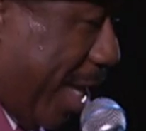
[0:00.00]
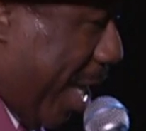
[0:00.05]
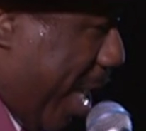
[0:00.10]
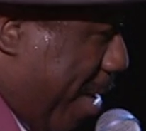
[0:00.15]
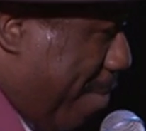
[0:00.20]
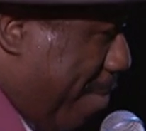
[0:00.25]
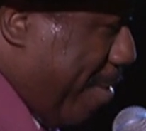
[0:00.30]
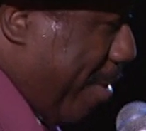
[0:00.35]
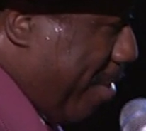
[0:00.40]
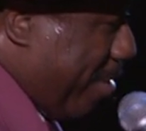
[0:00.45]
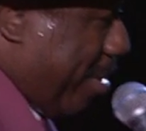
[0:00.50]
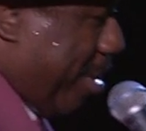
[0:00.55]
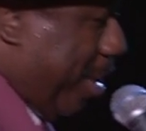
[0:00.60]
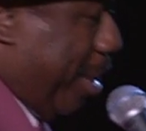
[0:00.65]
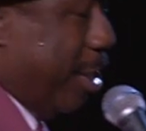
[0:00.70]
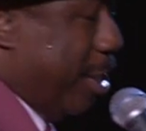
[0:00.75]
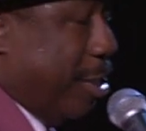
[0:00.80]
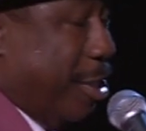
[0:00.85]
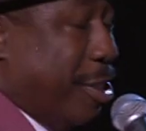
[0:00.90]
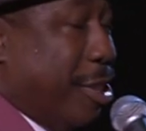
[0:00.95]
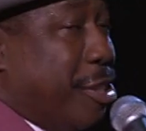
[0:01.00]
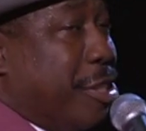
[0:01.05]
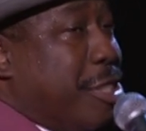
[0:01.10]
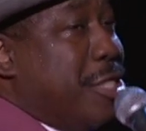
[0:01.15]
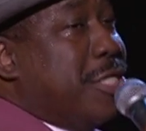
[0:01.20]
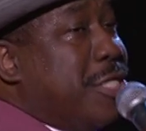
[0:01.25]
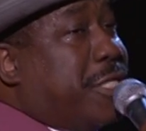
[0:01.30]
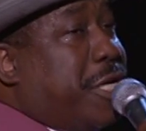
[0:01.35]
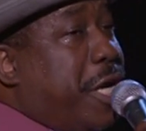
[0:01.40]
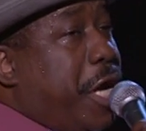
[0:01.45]

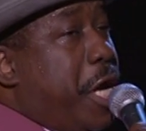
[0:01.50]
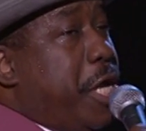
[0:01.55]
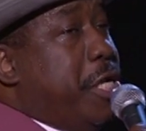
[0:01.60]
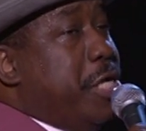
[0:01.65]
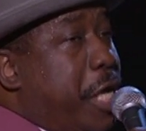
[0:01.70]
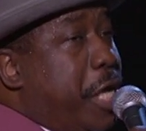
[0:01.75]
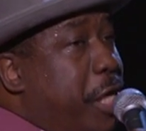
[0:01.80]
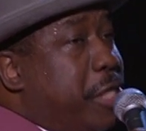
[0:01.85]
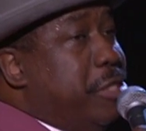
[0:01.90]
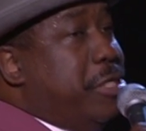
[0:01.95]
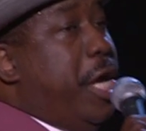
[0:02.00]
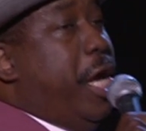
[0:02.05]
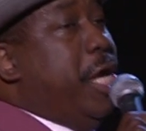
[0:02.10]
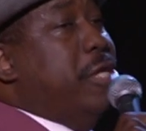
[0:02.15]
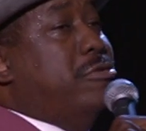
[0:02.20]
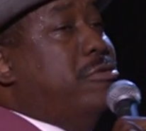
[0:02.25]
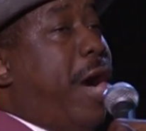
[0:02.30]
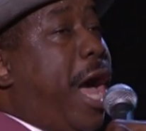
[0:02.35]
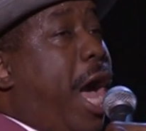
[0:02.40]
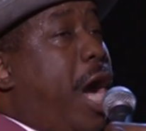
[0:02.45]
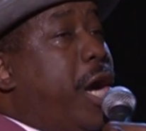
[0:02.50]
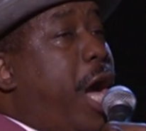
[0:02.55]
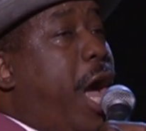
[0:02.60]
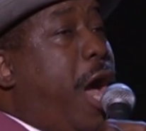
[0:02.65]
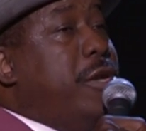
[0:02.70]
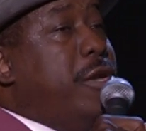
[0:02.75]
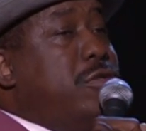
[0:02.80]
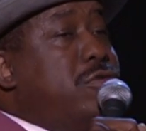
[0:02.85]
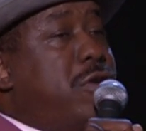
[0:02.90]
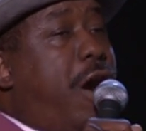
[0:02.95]
Good evening,
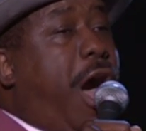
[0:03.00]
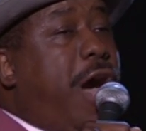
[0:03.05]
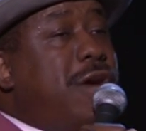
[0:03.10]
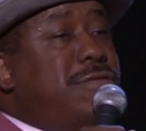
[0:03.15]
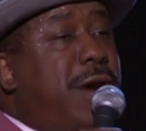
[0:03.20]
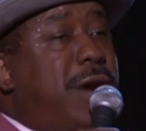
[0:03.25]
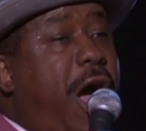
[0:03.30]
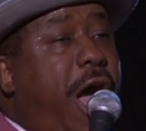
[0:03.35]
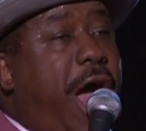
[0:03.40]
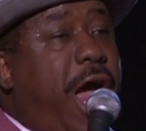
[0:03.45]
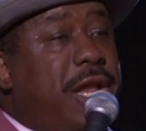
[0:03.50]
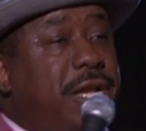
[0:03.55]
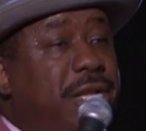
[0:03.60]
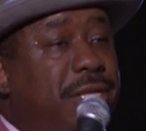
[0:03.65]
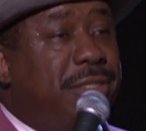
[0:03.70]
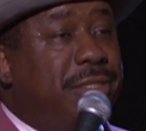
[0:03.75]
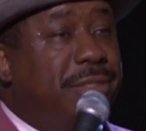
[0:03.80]
welcome to Walmart!